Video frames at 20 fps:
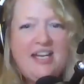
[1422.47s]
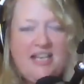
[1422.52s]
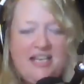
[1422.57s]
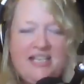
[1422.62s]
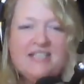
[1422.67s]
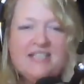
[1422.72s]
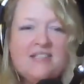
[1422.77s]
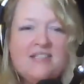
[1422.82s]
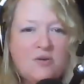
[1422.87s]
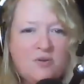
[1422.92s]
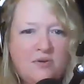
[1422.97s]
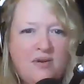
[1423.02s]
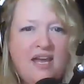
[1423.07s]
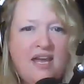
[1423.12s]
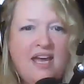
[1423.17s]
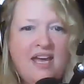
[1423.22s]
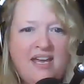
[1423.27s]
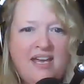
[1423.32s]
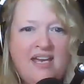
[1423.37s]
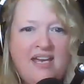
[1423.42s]
It's
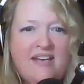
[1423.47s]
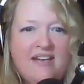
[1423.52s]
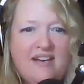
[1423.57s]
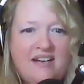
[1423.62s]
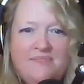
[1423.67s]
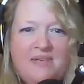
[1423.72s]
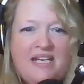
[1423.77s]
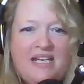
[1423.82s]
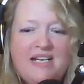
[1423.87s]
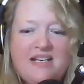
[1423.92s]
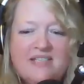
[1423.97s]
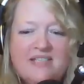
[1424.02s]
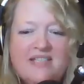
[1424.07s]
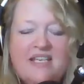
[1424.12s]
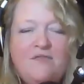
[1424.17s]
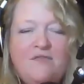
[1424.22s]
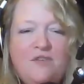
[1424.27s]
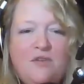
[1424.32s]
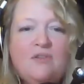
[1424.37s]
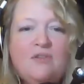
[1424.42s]
okay because
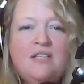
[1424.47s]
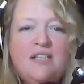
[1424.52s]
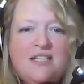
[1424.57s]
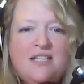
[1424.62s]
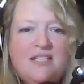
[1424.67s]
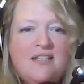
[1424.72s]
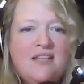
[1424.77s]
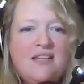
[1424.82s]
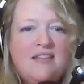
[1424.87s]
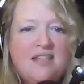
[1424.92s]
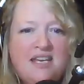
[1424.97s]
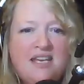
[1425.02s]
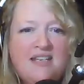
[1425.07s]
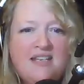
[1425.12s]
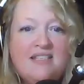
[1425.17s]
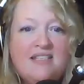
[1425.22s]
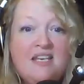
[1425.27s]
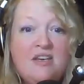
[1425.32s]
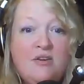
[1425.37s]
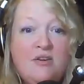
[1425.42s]
if you list the
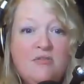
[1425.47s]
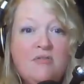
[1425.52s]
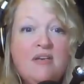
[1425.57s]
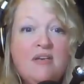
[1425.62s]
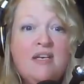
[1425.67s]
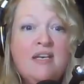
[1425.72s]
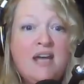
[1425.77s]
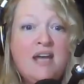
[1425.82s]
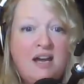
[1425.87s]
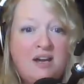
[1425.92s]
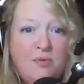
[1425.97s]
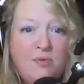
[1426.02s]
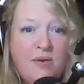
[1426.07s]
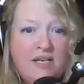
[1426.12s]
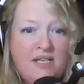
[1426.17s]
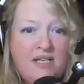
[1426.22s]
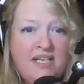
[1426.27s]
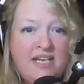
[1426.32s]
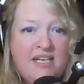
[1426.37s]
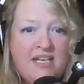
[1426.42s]
things that you're not
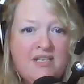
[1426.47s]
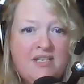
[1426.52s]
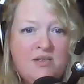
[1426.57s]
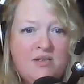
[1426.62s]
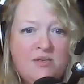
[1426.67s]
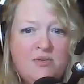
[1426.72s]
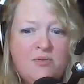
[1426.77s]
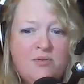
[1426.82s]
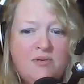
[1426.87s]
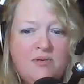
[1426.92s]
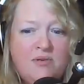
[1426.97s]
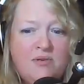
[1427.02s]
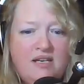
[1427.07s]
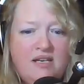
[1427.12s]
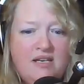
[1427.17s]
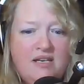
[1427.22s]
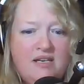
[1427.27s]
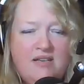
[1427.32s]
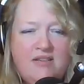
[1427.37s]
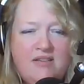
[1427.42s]
going to get to,
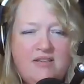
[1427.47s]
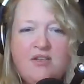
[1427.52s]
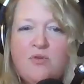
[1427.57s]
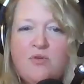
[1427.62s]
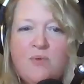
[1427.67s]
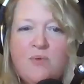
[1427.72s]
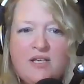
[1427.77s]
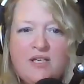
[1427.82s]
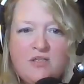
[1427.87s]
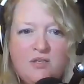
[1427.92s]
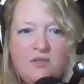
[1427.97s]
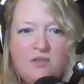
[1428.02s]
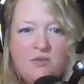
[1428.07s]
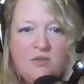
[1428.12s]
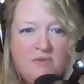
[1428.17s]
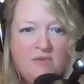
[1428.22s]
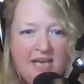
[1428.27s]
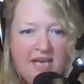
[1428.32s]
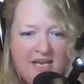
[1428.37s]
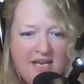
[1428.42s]
they're going to
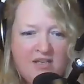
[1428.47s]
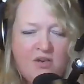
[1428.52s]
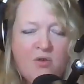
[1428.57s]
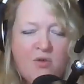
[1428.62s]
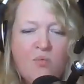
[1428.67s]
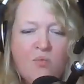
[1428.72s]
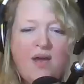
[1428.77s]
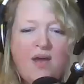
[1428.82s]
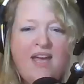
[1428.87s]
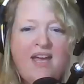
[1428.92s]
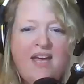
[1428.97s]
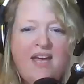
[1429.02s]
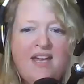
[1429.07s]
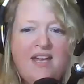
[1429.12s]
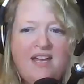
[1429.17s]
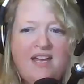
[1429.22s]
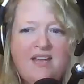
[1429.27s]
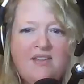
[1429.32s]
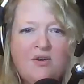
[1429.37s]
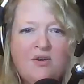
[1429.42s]
get in your
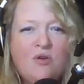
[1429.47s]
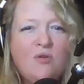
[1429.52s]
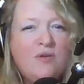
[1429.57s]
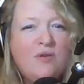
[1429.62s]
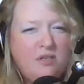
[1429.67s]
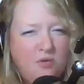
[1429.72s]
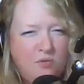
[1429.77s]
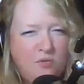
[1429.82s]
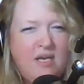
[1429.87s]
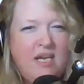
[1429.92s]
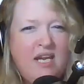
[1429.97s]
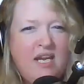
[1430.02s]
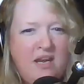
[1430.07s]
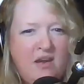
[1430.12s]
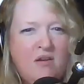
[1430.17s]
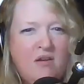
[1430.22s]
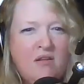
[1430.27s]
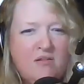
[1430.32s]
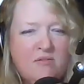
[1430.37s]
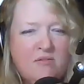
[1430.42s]
way and they're going to create
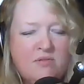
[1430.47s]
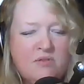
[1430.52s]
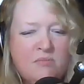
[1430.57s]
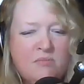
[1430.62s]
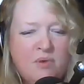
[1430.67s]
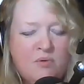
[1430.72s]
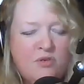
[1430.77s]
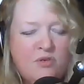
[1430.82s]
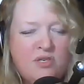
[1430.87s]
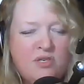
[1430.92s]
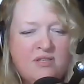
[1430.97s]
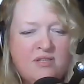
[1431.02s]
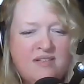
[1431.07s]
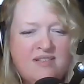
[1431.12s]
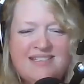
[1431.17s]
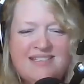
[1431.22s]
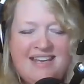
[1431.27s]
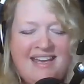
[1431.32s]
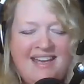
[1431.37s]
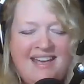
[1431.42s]
all those
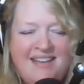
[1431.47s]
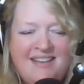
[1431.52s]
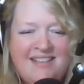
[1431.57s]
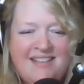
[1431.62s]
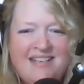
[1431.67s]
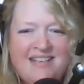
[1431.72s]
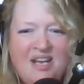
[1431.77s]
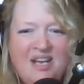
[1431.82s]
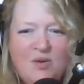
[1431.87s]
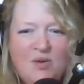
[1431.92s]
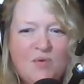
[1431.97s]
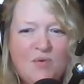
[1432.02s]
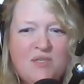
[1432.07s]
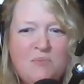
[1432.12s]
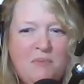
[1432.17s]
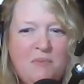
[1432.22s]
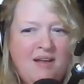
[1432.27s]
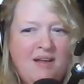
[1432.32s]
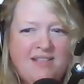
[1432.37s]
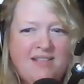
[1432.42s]
emotions and
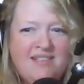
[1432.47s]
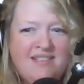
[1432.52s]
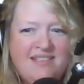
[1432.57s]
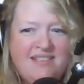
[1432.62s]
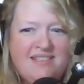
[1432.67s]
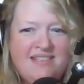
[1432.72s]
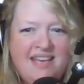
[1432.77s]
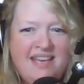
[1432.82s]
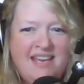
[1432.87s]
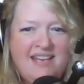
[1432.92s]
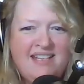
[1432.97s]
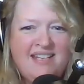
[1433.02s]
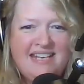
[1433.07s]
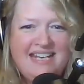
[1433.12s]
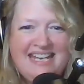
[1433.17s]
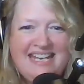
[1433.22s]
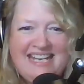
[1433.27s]
responses. And